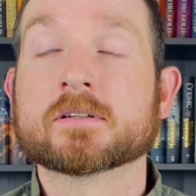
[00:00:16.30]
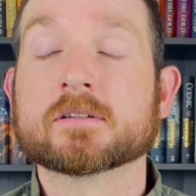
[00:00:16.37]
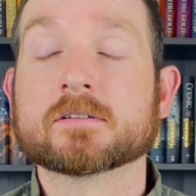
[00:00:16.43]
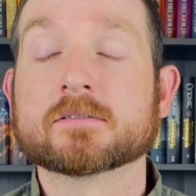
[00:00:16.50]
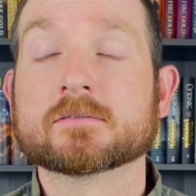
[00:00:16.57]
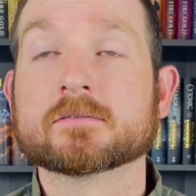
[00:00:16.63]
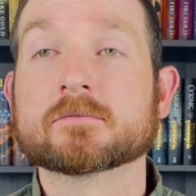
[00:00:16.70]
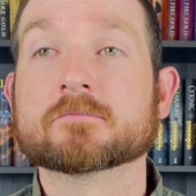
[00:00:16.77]

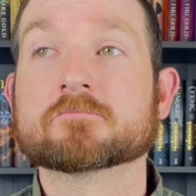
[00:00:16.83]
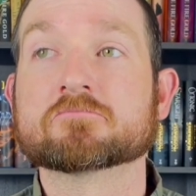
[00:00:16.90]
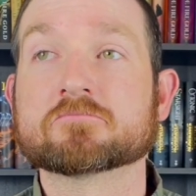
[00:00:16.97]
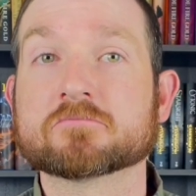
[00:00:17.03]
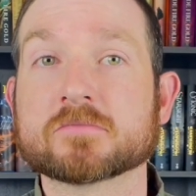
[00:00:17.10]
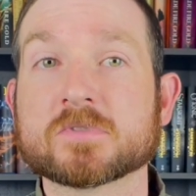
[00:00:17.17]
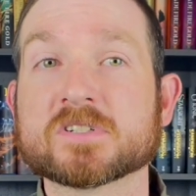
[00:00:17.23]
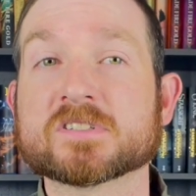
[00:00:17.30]

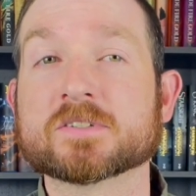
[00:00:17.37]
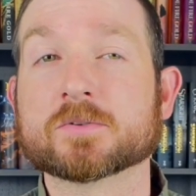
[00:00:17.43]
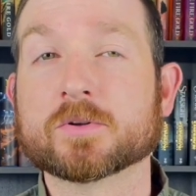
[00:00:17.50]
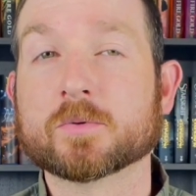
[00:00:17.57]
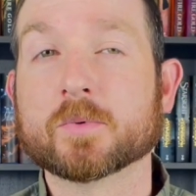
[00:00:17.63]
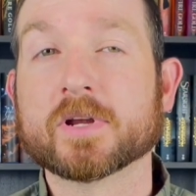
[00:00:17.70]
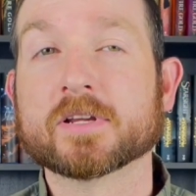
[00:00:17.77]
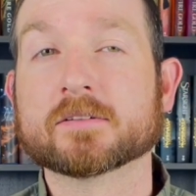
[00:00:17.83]
we're still
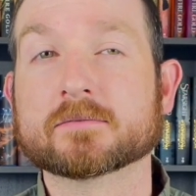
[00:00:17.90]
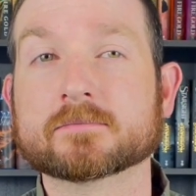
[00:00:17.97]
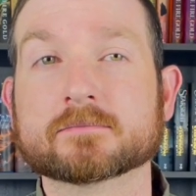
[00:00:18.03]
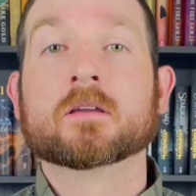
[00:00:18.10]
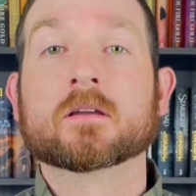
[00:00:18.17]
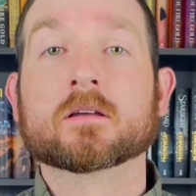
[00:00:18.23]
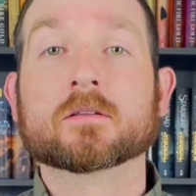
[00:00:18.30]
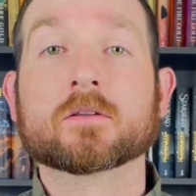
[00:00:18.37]
gonna wait.
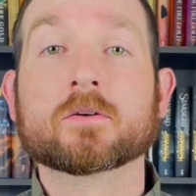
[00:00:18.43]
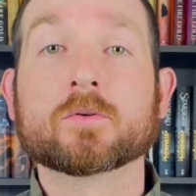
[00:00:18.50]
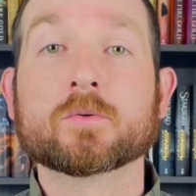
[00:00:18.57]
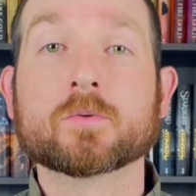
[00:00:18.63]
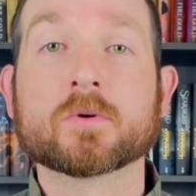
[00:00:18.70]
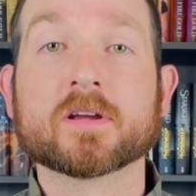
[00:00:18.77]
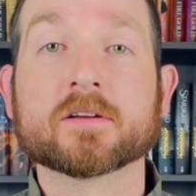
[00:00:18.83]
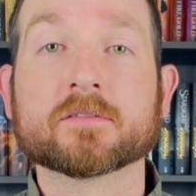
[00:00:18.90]

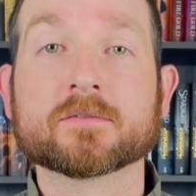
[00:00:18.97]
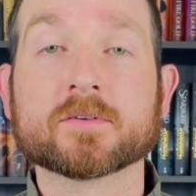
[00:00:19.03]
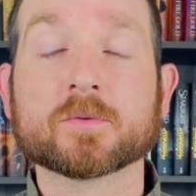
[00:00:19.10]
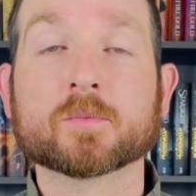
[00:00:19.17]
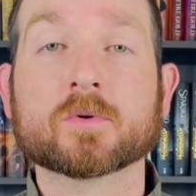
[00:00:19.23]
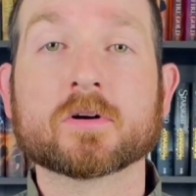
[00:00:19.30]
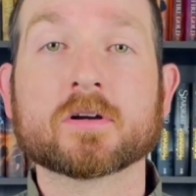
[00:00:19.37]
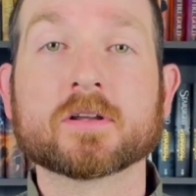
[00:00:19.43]
Hello,
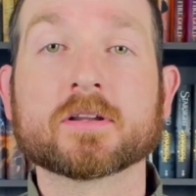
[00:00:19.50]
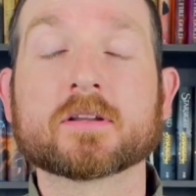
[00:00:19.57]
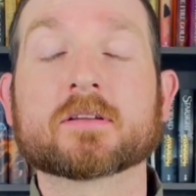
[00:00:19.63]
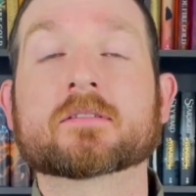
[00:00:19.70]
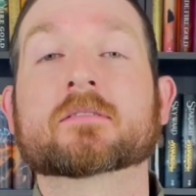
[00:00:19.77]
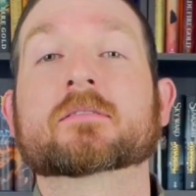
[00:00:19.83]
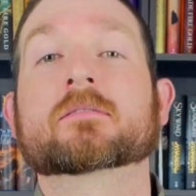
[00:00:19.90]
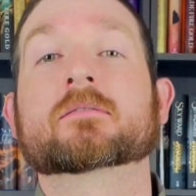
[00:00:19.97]

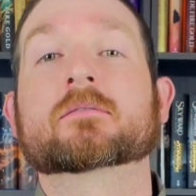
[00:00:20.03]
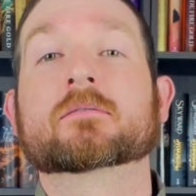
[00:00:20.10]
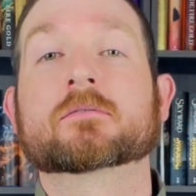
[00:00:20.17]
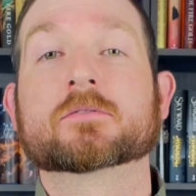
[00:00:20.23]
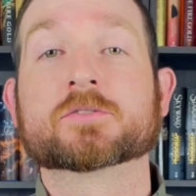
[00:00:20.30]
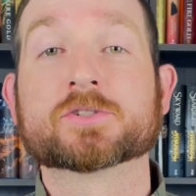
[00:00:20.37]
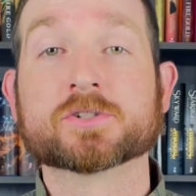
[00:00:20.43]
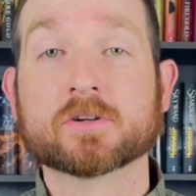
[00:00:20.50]
everyone.
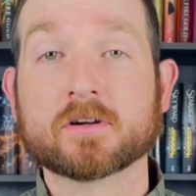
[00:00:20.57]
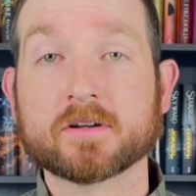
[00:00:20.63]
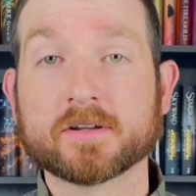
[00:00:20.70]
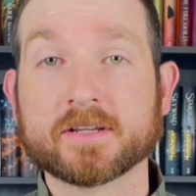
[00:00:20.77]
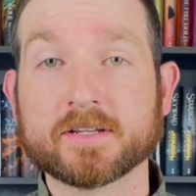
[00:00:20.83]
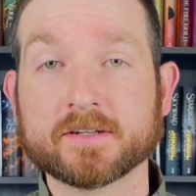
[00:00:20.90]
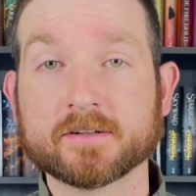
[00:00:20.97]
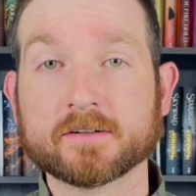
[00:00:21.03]
Sean
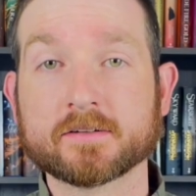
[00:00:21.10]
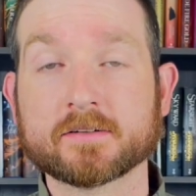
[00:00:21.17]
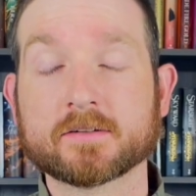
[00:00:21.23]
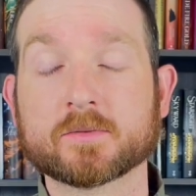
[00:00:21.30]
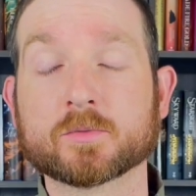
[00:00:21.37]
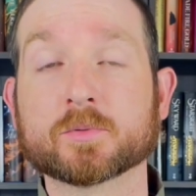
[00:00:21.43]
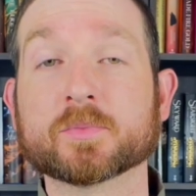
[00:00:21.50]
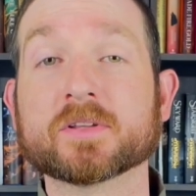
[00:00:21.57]
here.
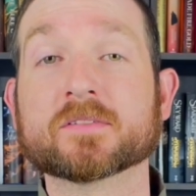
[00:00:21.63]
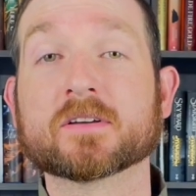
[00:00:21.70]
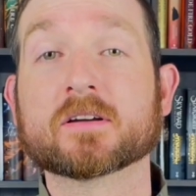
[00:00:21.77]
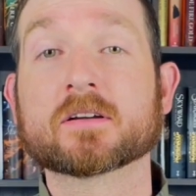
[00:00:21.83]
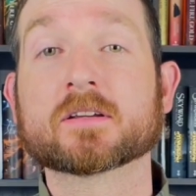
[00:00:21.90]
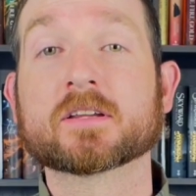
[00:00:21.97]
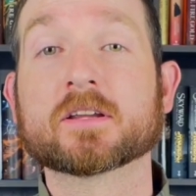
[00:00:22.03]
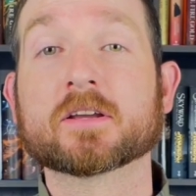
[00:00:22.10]
I'm gonna be
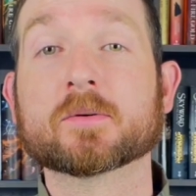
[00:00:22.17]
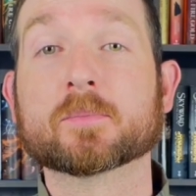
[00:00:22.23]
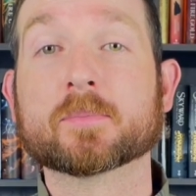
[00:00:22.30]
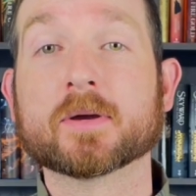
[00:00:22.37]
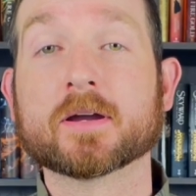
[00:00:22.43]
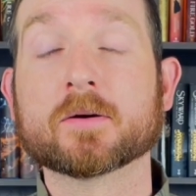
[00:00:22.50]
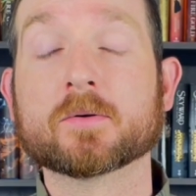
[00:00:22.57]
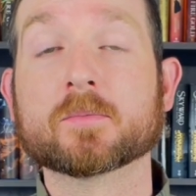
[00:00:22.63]
talking
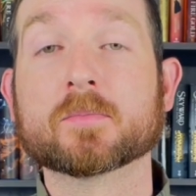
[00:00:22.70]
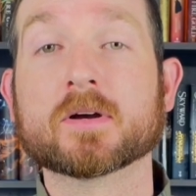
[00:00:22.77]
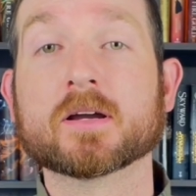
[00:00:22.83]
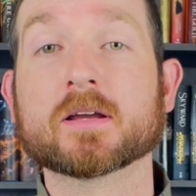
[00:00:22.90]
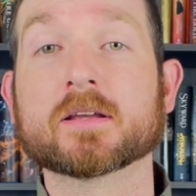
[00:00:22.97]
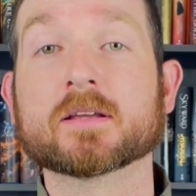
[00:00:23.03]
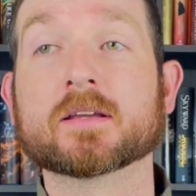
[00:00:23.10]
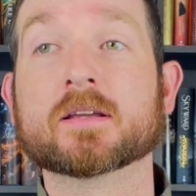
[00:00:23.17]
about
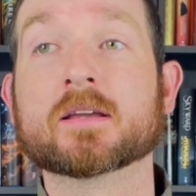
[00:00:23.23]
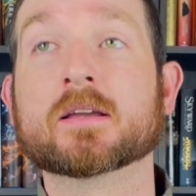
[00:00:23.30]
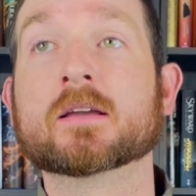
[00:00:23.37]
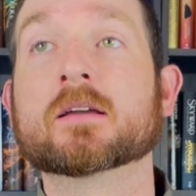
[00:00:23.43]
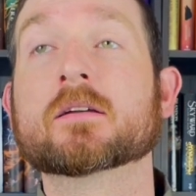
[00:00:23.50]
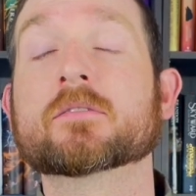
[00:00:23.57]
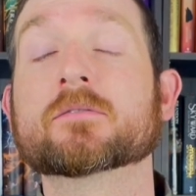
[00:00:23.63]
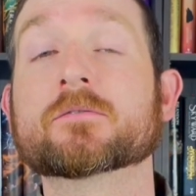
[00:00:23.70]
my
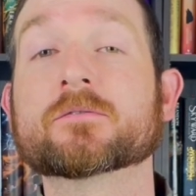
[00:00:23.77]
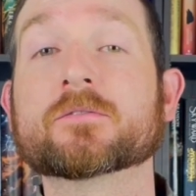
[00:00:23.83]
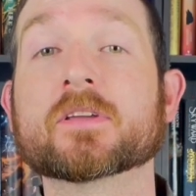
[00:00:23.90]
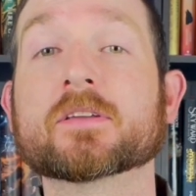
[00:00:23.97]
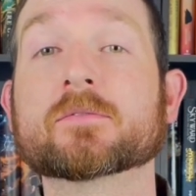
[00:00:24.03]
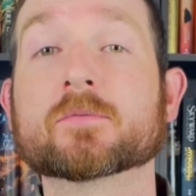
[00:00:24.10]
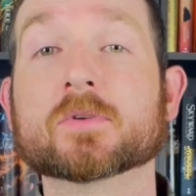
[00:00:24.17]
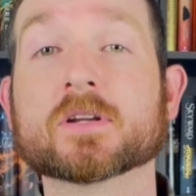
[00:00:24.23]

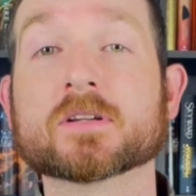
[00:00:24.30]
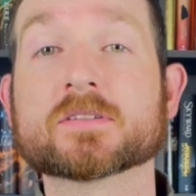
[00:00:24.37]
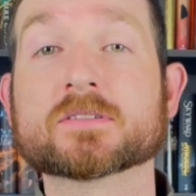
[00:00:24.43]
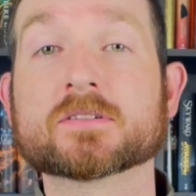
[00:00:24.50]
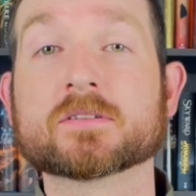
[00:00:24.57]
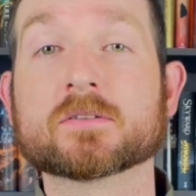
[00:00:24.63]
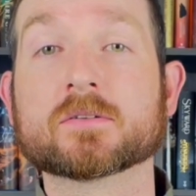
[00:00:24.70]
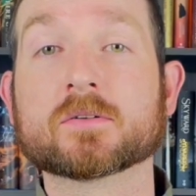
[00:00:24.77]

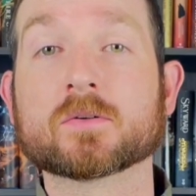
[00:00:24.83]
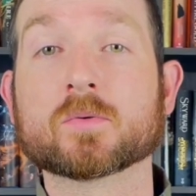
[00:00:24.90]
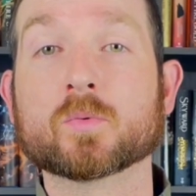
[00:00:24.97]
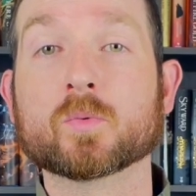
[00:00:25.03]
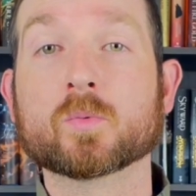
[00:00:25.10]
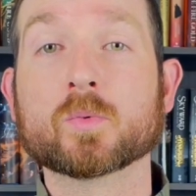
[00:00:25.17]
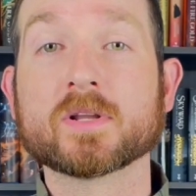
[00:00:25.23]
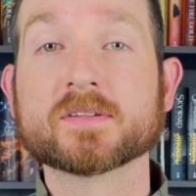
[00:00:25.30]
favorite
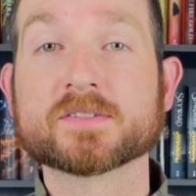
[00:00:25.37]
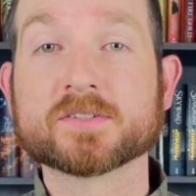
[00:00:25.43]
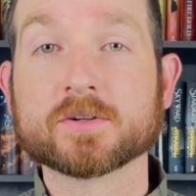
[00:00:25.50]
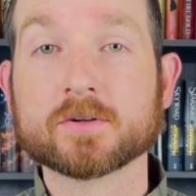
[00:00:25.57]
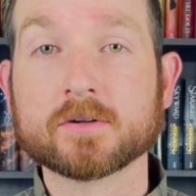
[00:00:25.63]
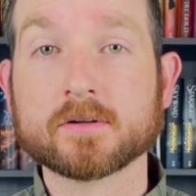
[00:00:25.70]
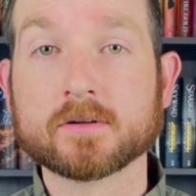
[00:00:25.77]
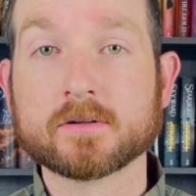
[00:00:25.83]

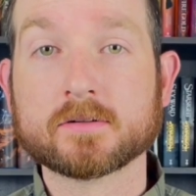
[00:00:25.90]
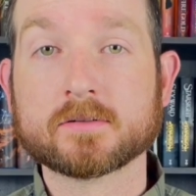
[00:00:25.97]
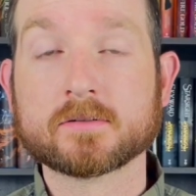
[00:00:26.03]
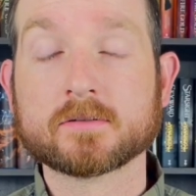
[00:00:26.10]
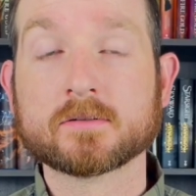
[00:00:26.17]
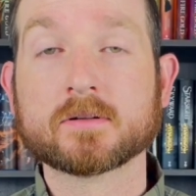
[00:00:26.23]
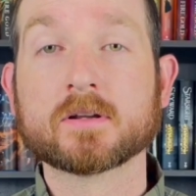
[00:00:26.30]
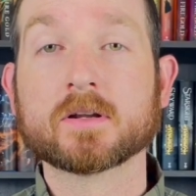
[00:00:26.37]
winter
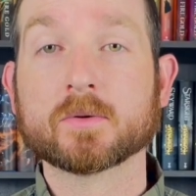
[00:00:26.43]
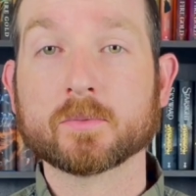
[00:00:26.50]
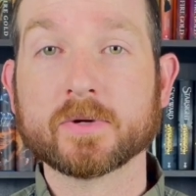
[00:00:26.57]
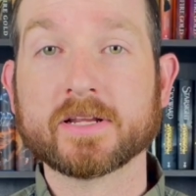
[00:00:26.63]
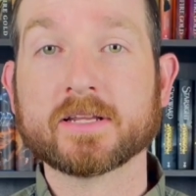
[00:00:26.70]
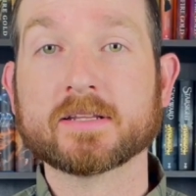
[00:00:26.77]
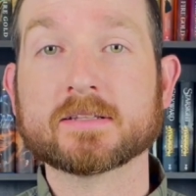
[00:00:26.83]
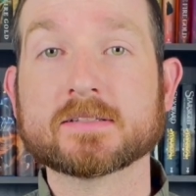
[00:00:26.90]

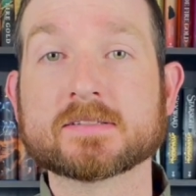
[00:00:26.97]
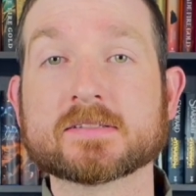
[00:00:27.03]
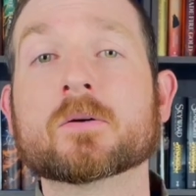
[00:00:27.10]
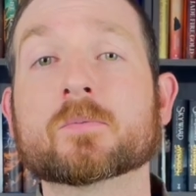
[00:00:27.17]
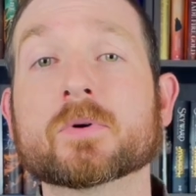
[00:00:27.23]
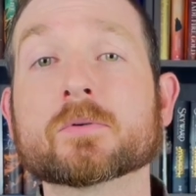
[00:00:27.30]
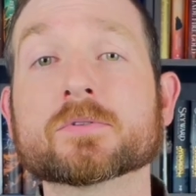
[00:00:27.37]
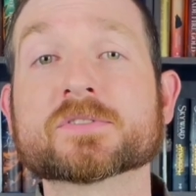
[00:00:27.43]
reads.
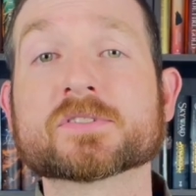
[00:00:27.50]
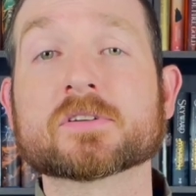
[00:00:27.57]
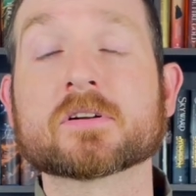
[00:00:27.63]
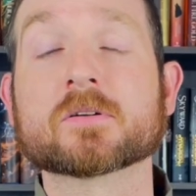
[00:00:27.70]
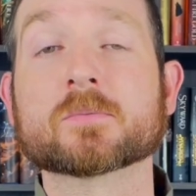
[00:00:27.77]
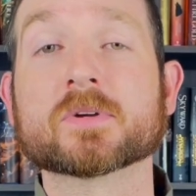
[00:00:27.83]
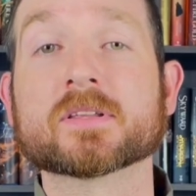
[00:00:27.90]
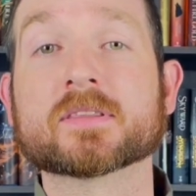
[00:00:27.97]
We will
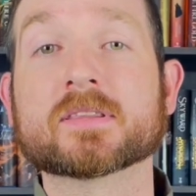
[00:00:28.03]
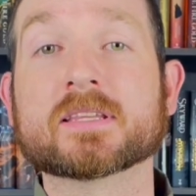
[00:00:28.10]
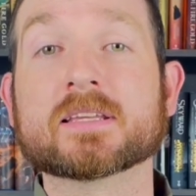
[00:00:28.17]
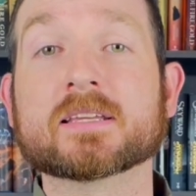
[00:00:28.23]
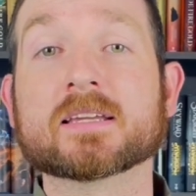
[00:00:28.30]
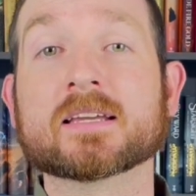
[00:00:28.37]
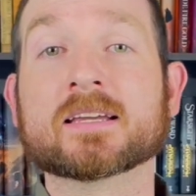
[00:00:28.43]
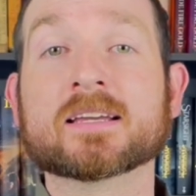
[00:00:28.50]
start with
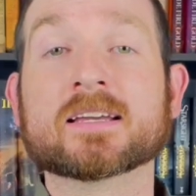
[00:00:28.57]
the